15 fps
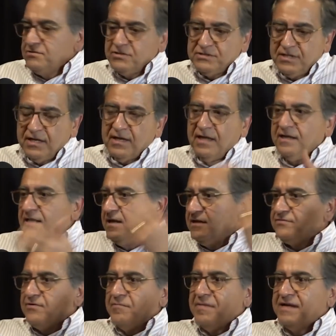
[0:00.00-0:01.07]
just take any
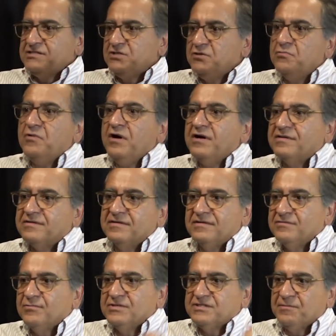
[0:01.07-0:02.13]
electron mass you want.
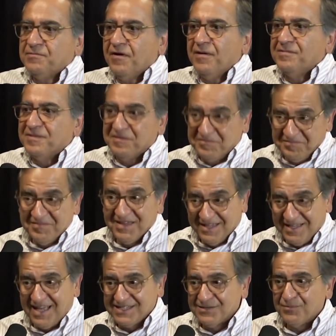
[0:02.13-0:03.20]
What's the problem? Mm-hmm.
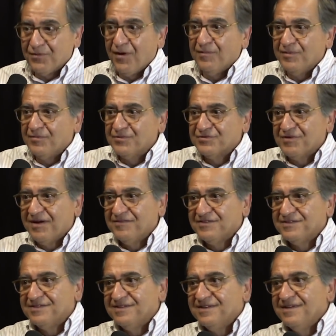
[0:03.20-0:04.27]
It has a problem with
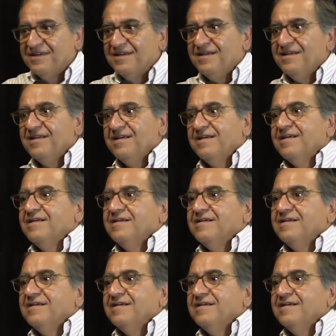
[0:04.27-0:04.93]
gravity. And so